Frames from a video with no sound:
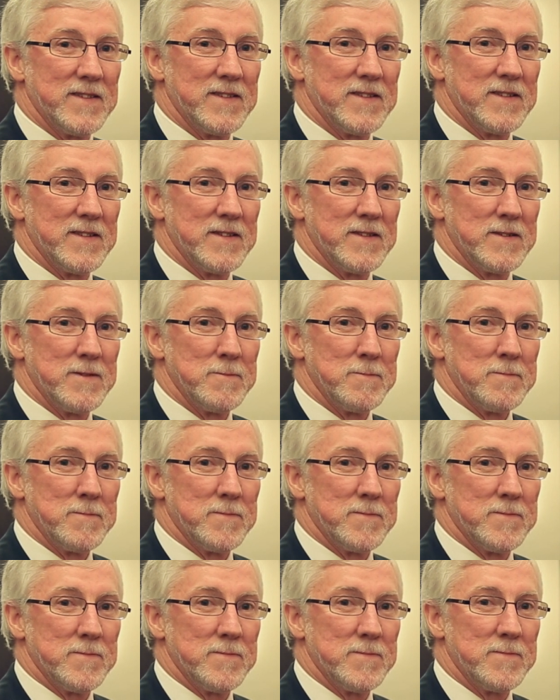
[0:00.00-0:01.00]

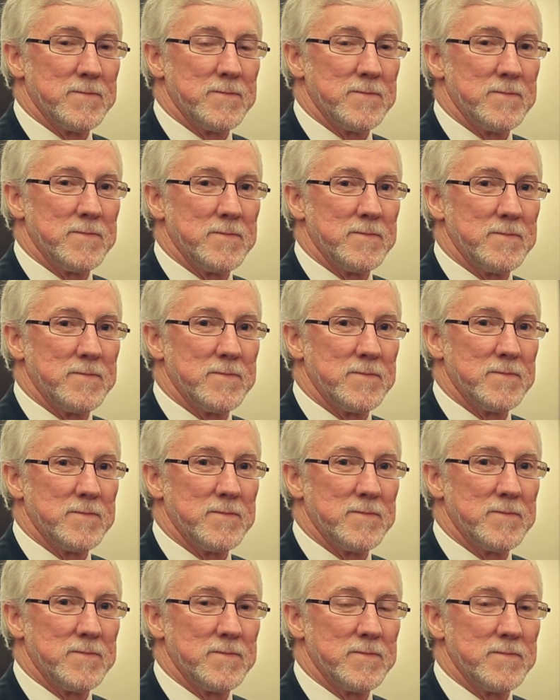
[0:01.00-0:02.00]

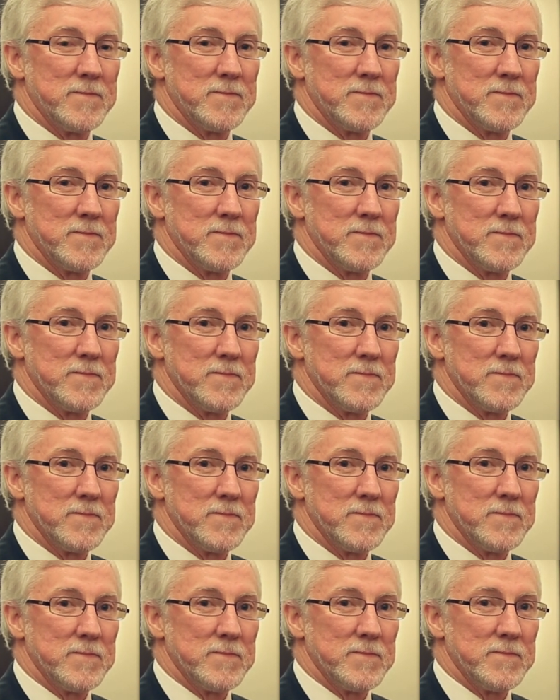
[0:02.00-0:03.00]

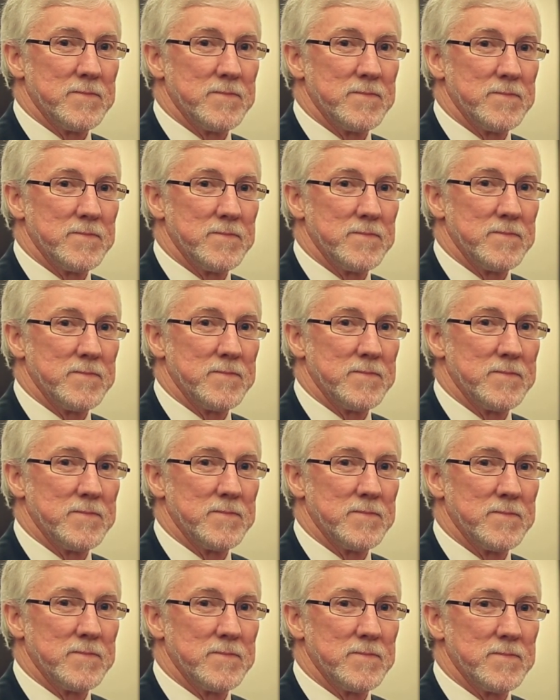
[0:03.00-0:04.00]

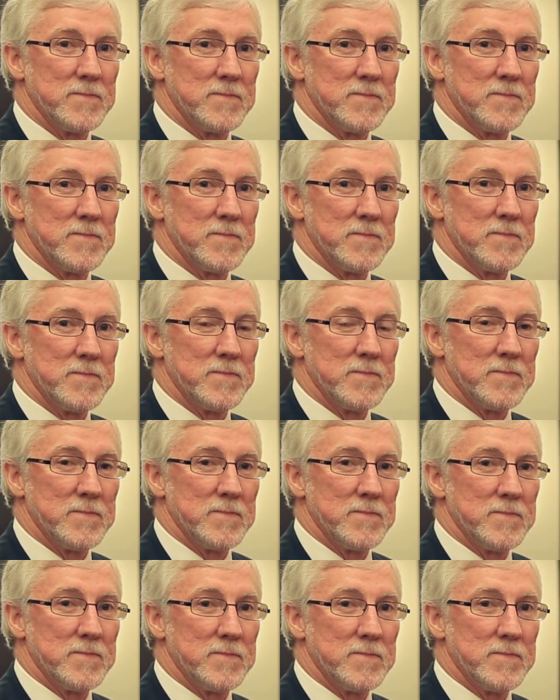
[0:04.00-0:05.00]

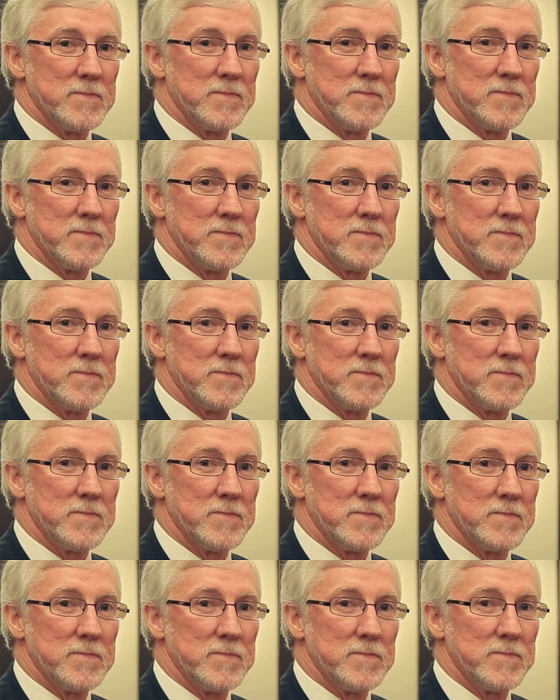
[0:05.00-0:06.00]

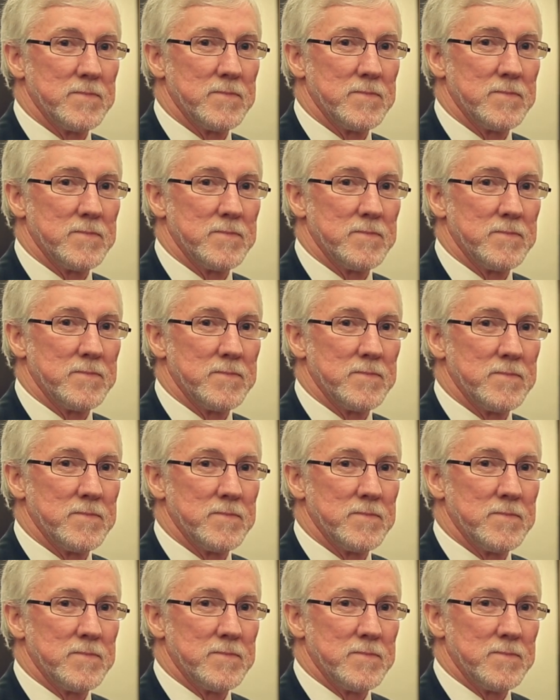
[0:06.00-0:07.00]

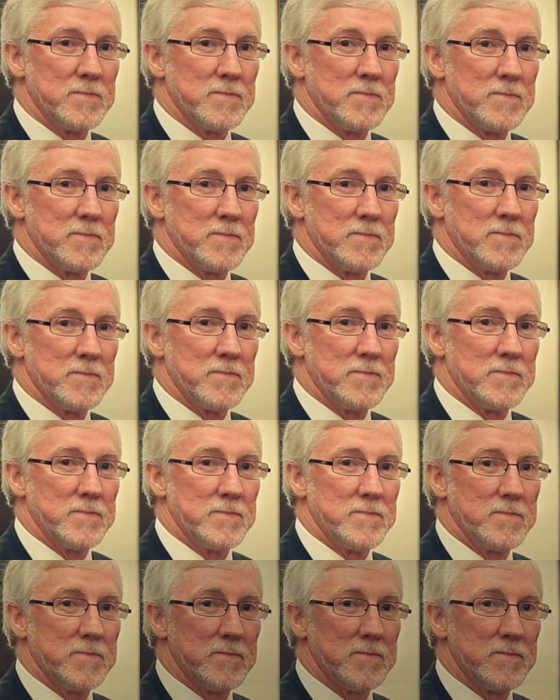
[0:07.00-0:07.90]
(not speaking)